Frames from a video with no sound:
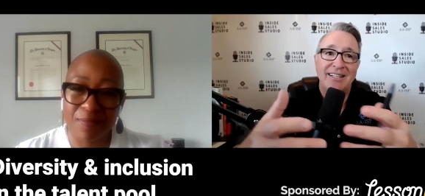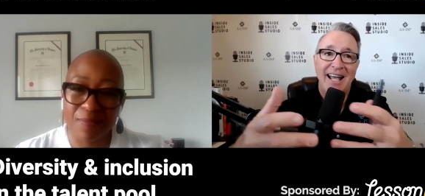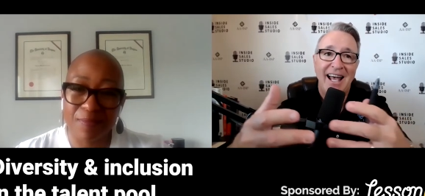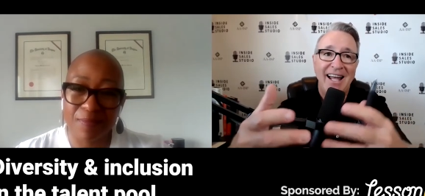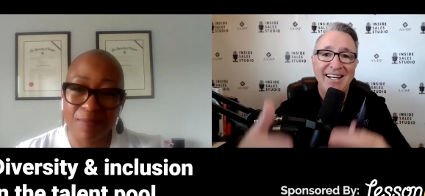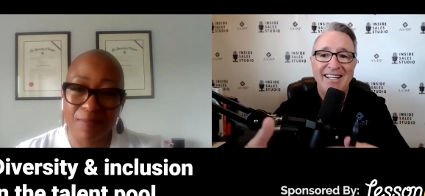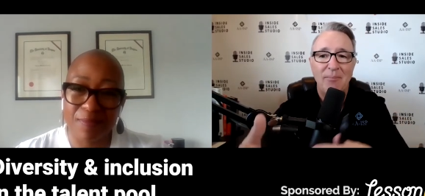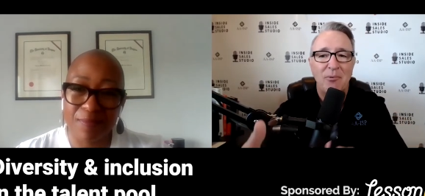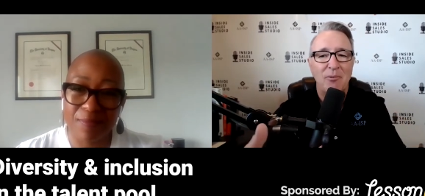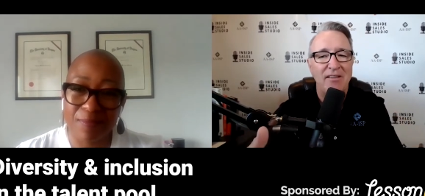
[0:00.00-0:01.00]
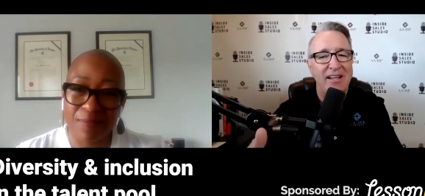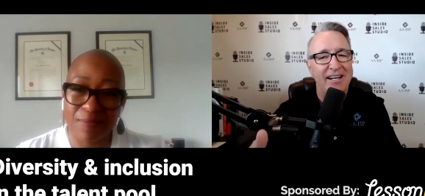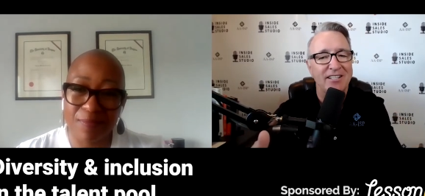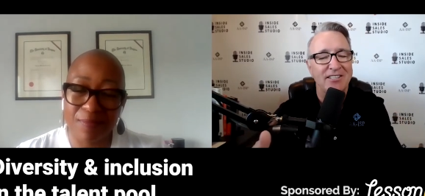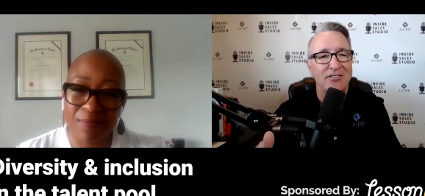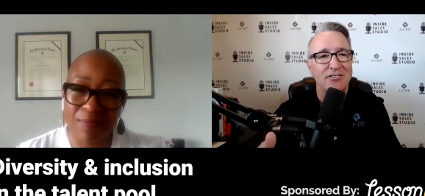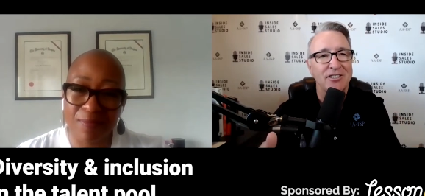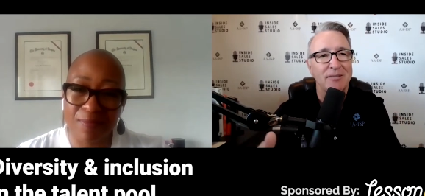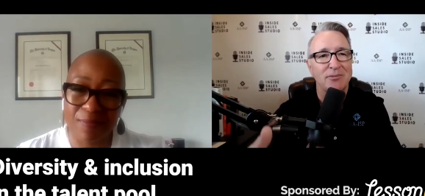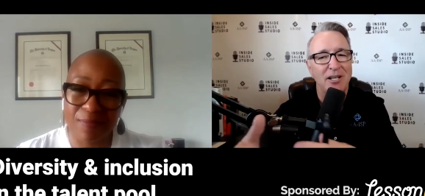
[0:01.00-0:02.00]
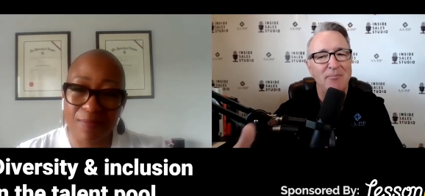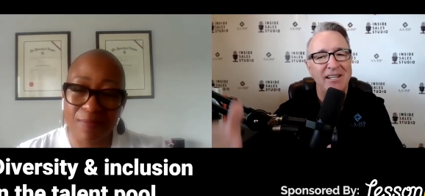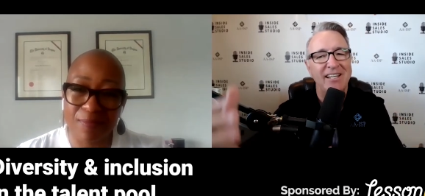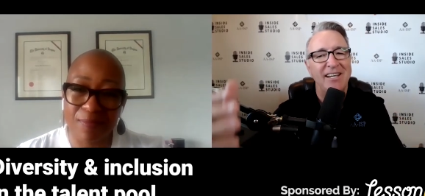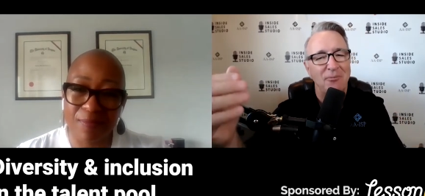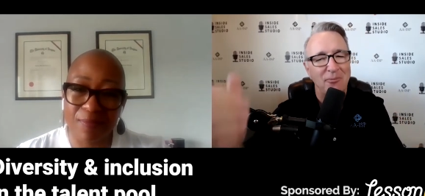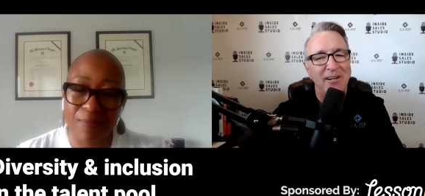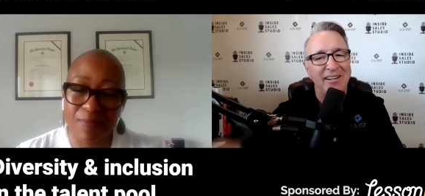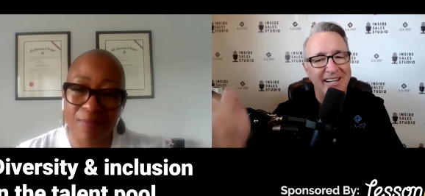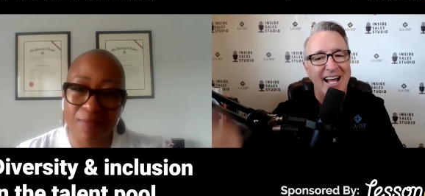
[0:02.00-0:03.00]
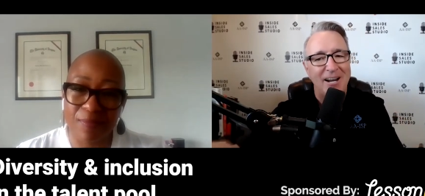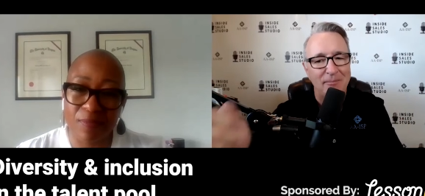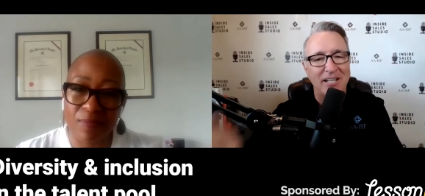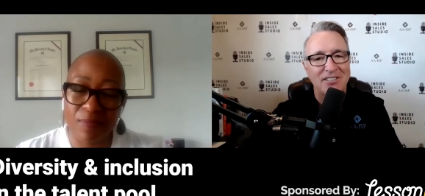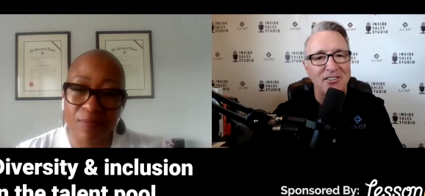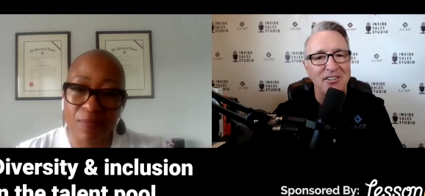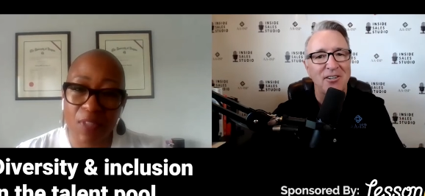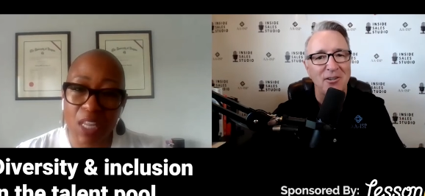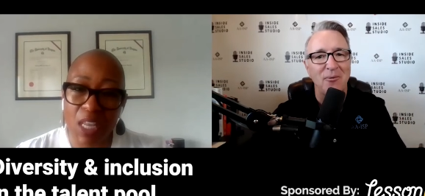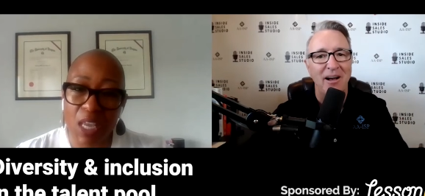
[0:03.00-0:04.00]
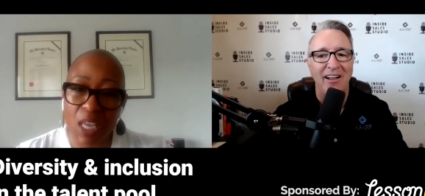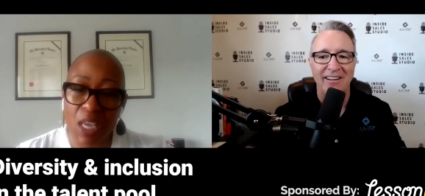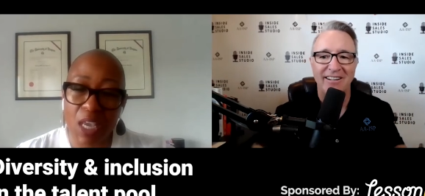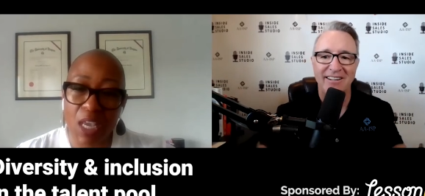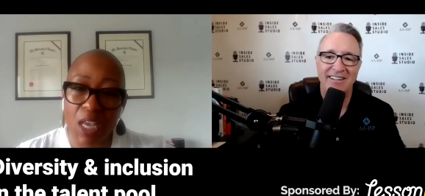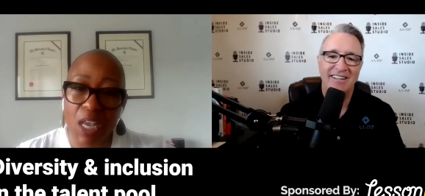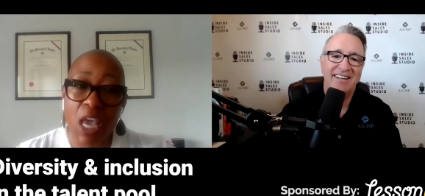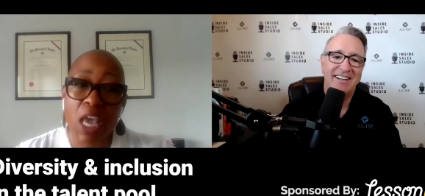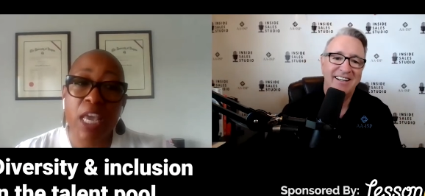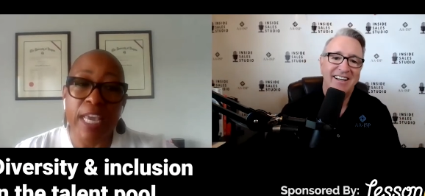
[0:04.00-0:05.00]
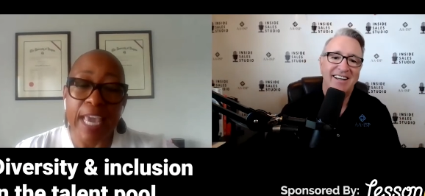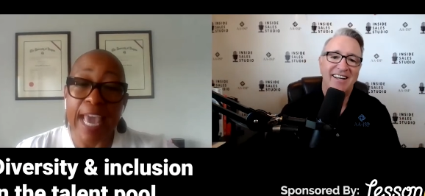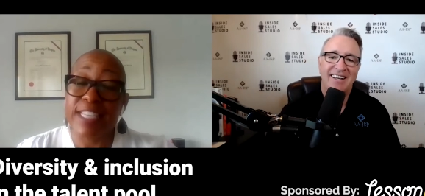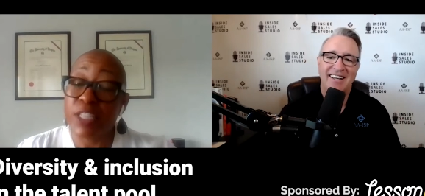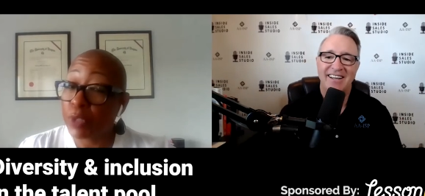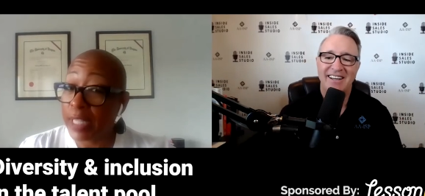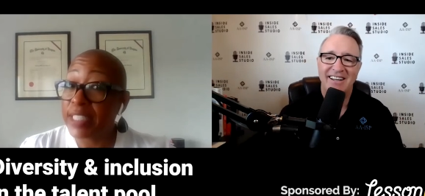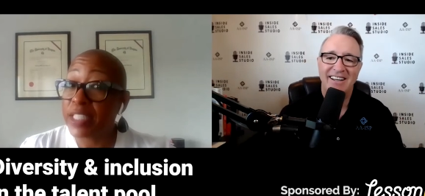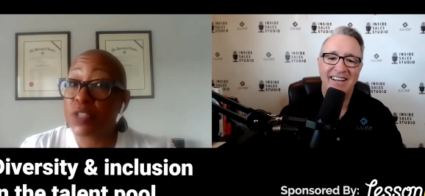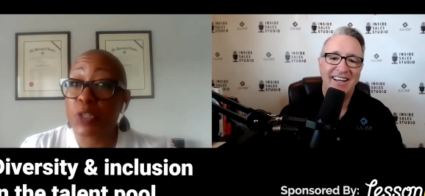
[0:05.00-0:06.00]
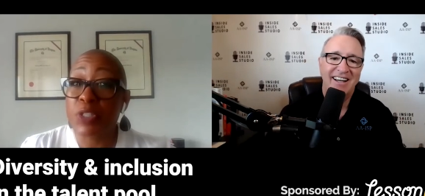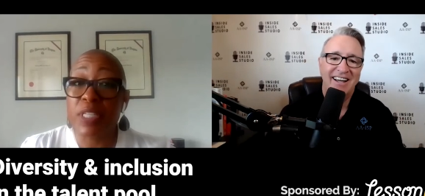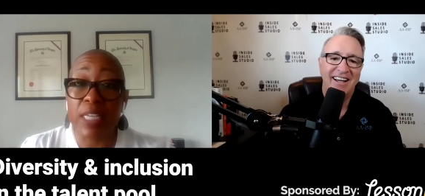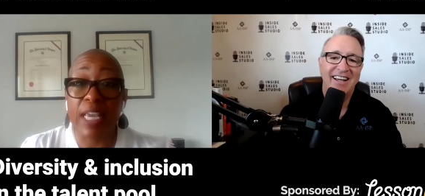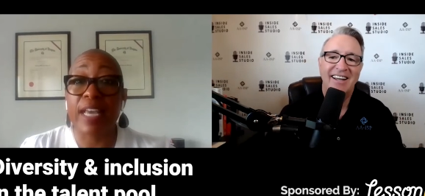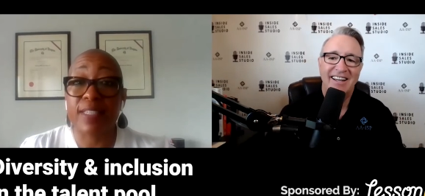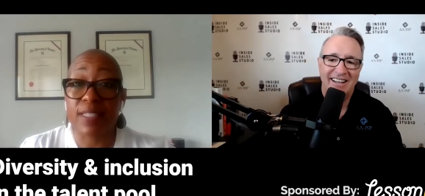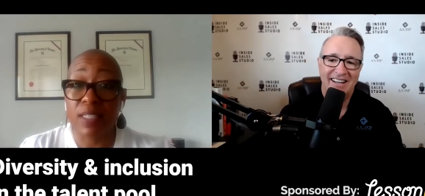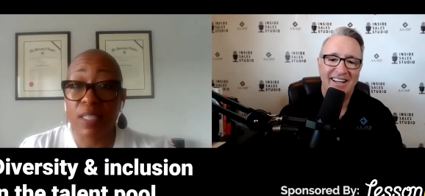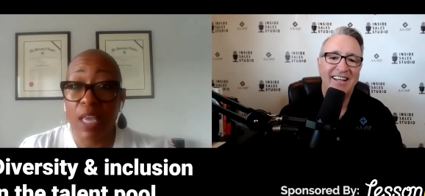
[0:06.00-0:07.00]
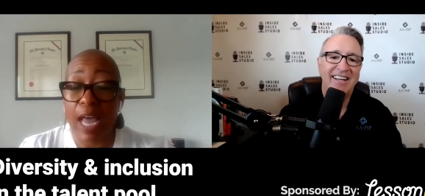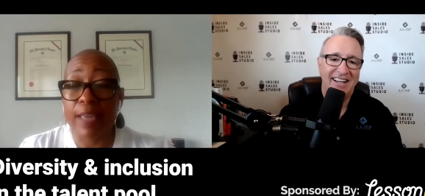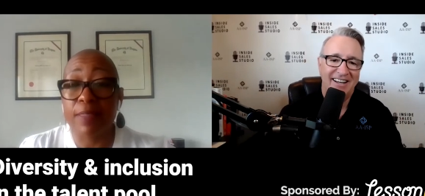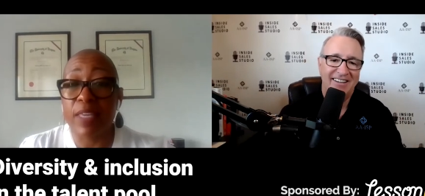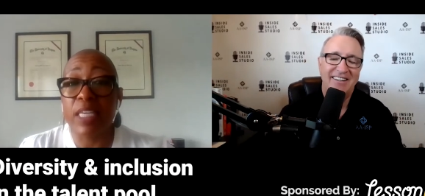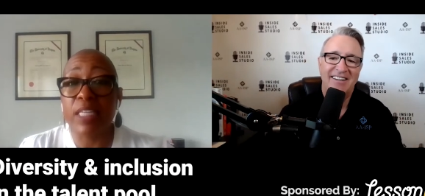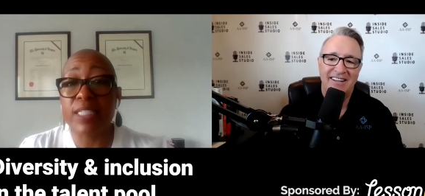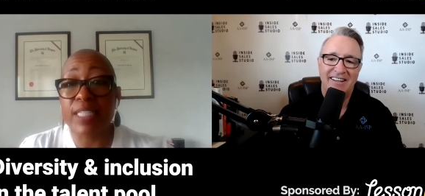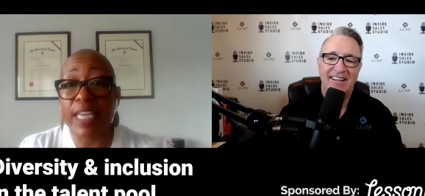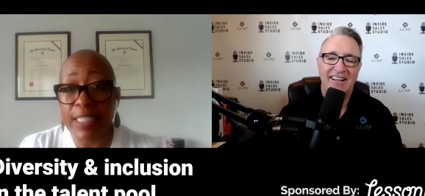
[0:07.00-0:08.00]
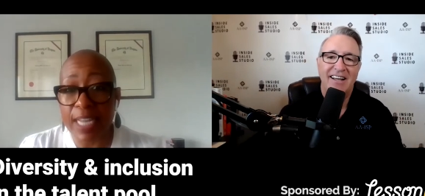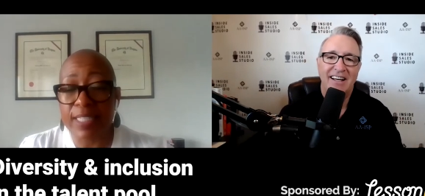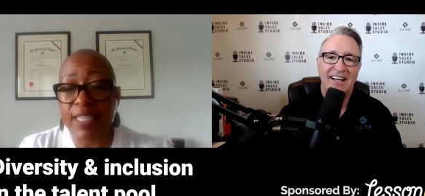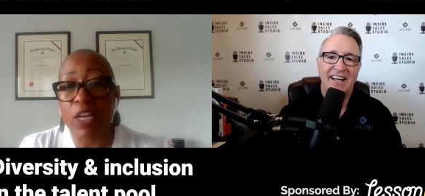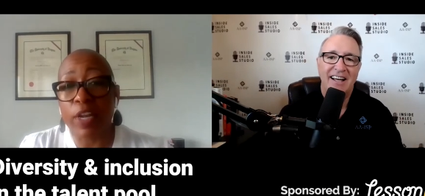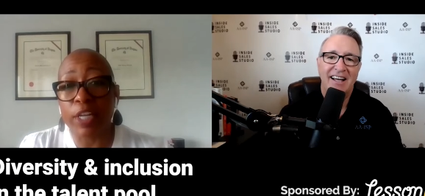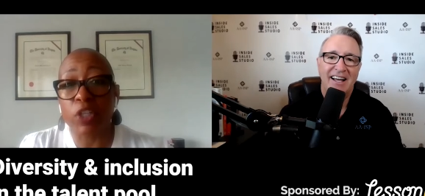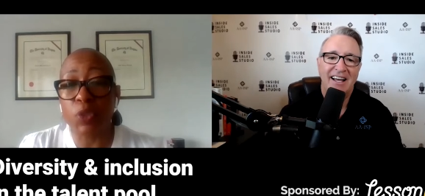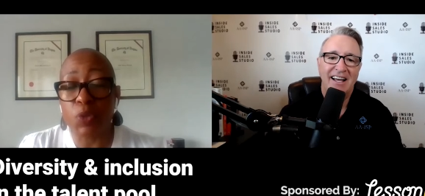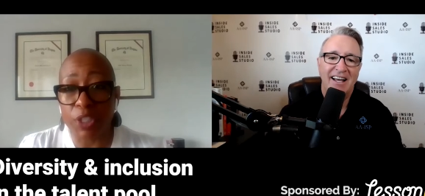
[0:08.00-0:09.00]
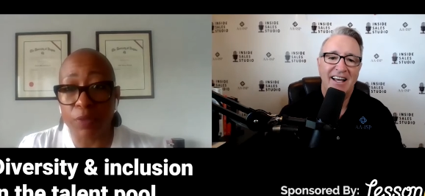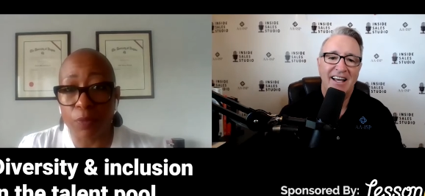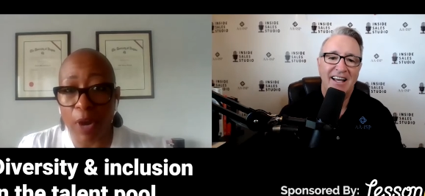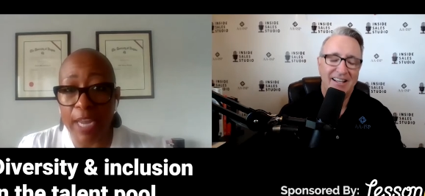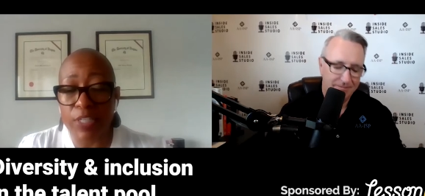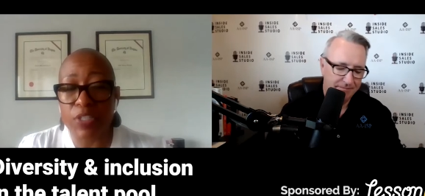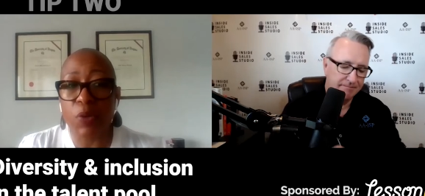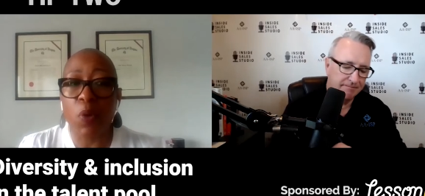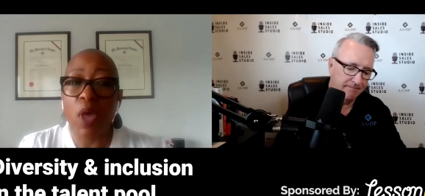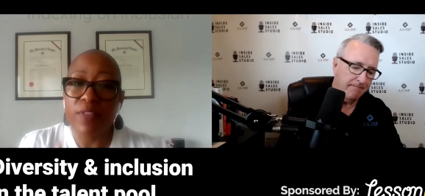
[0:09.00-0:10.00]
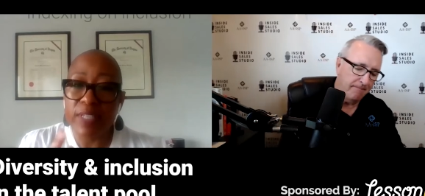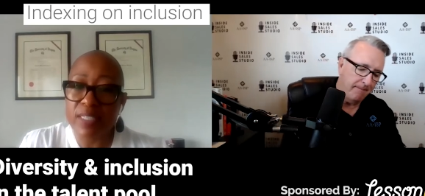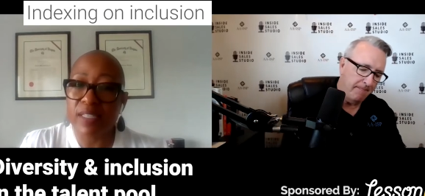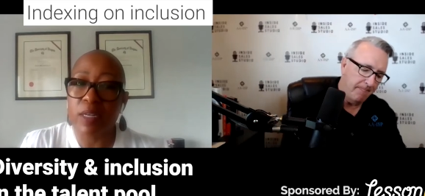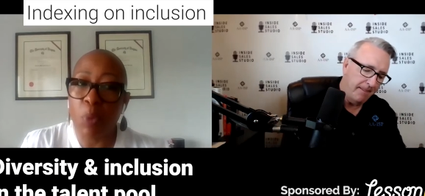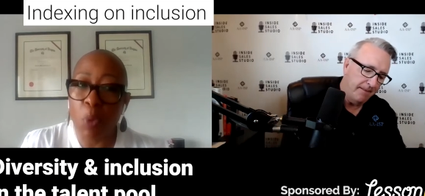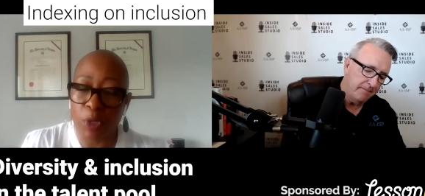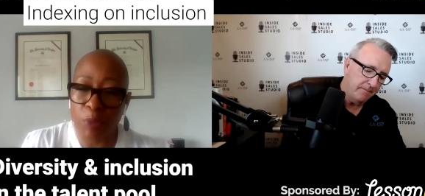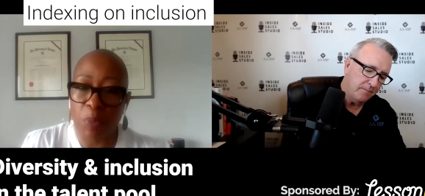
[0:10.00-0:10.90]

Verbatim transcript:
Speaker 1: Any tip around that internship? Something you really got to make sure you do well.
Speaker 2: As it relates to diversity, yes. I think it is indexing on inclusion, right? So this is an important